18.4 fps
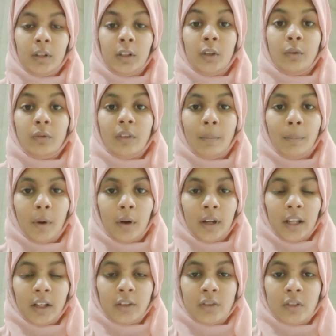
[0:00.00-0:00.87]
give the
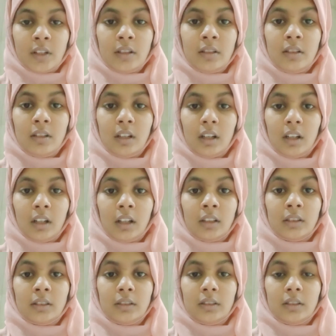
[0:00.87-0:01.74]
protection
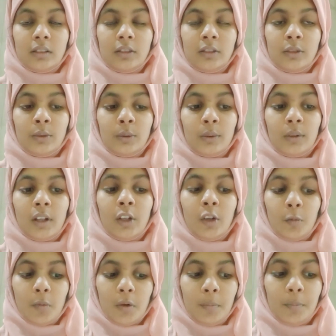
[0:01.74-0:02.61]
to the
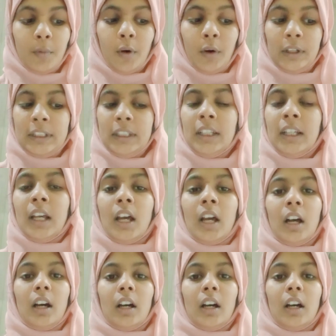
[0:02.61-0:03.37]
human body.